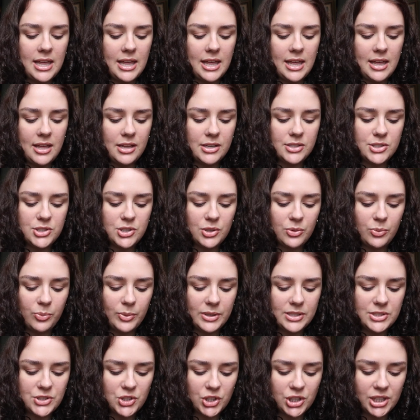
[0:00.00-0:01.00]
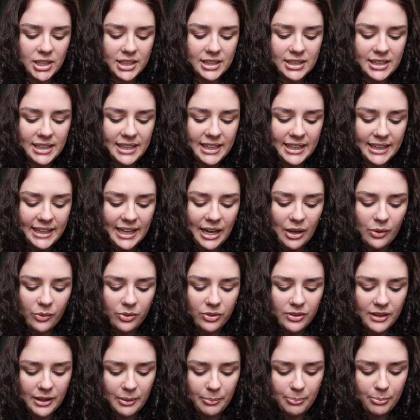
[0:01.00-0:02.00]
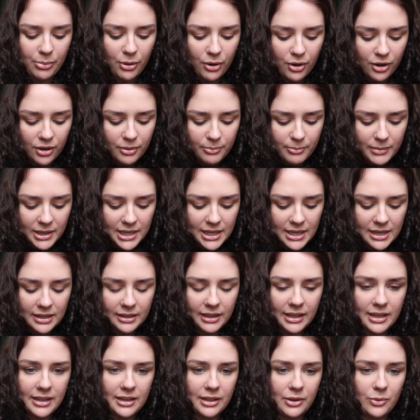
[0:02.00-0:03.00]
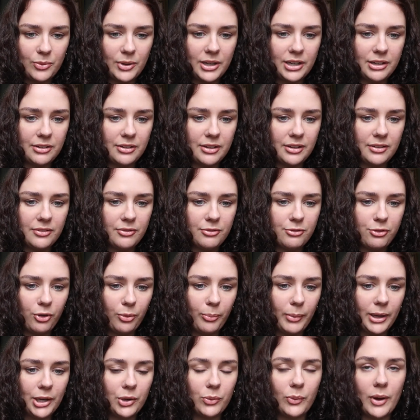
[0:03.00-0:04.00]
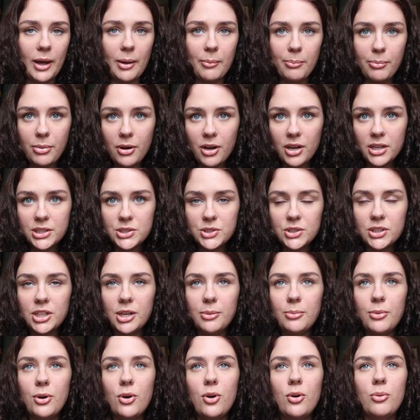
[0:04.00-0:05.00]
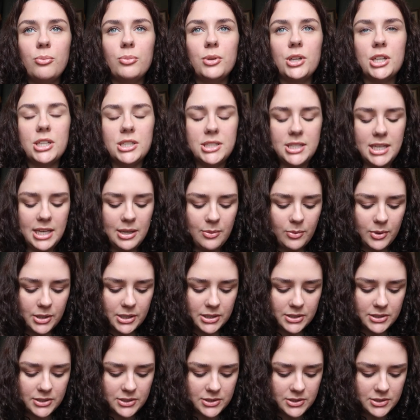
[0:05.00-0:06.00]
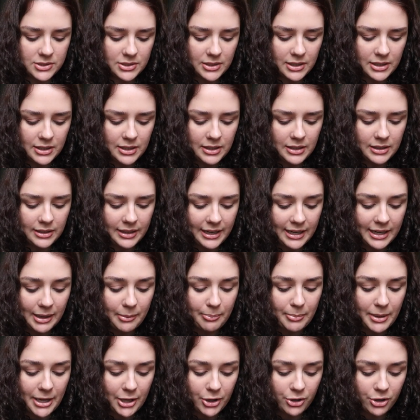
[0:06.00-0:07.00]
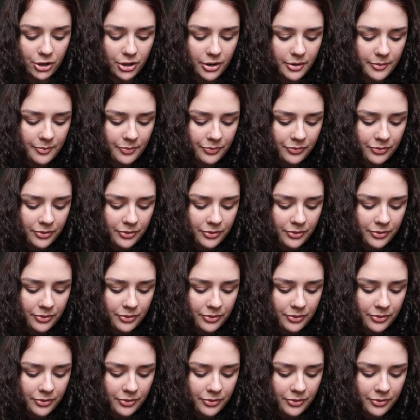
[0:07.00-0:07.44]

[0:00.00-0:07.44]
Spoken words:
and so we started cleaning out the apartment, getting ready for my grandpa to come home because he was getting better,